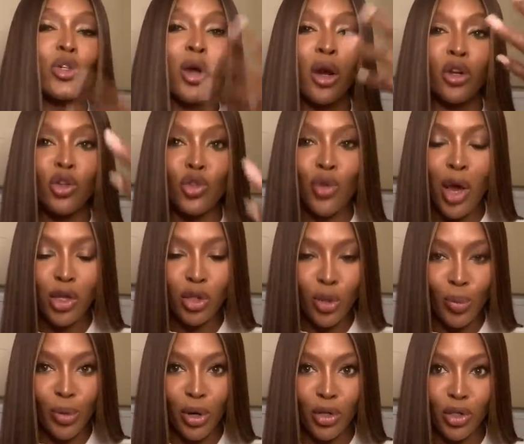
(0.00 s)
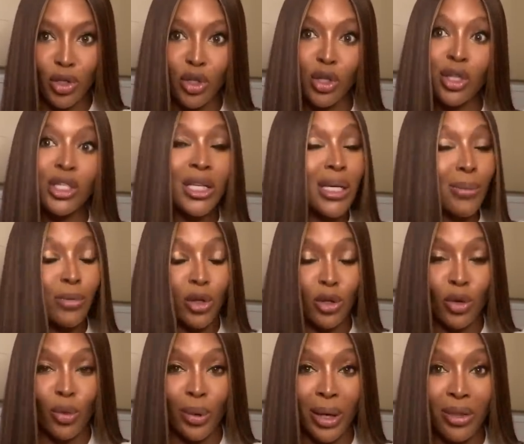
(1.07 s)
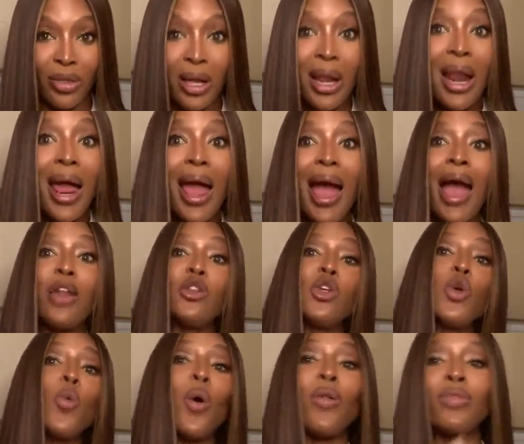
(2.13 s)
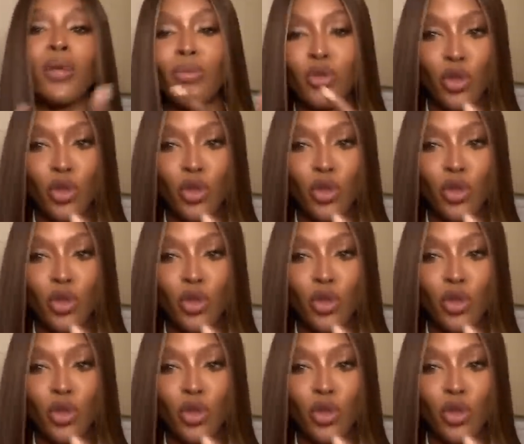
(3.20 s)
gotta trust the person in the team that you're with, and you want them